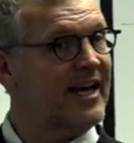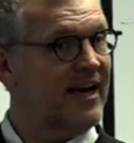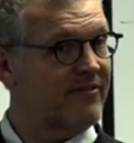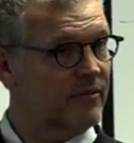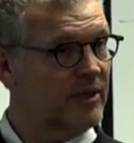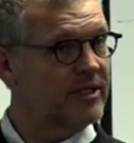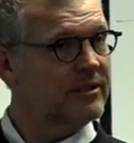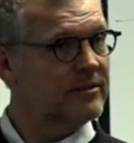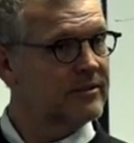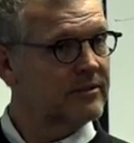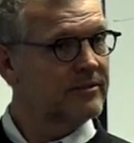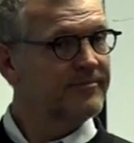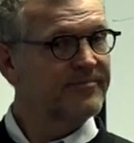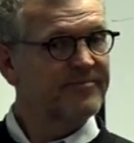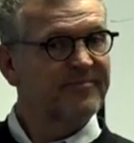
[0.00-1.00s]
have one,
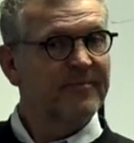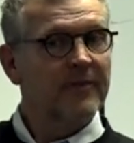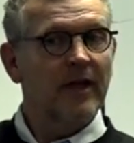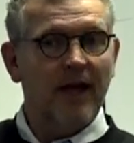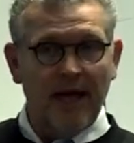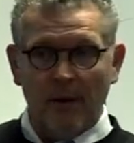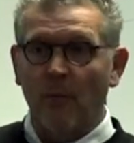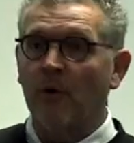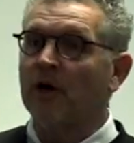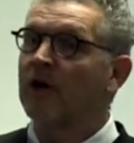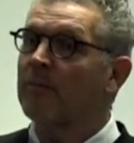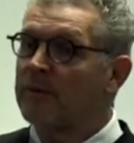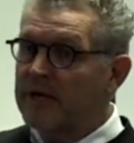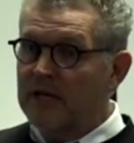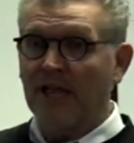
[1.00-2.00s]
and we'll
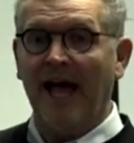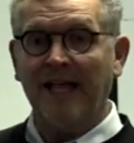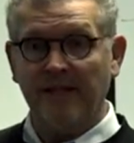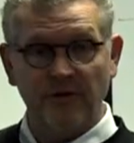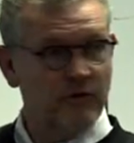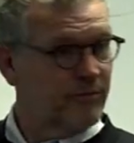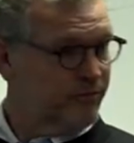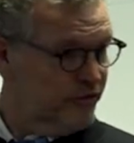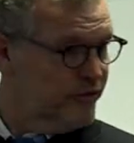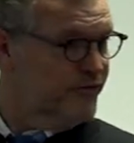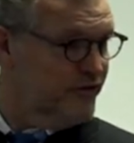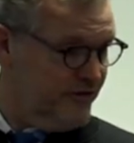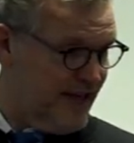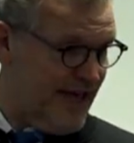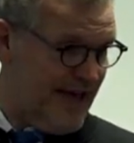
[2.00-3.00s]
be gladly approve
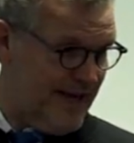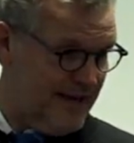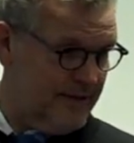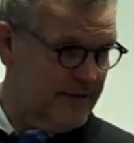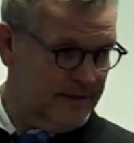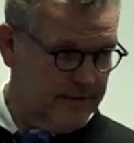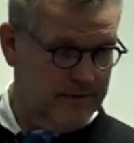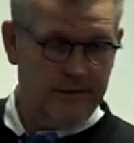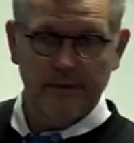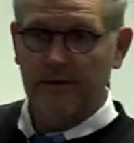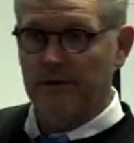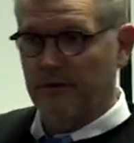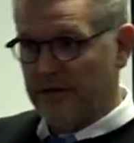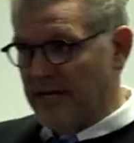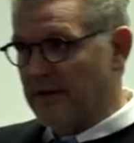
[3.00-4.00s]
of that.
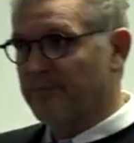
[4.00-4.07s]
You need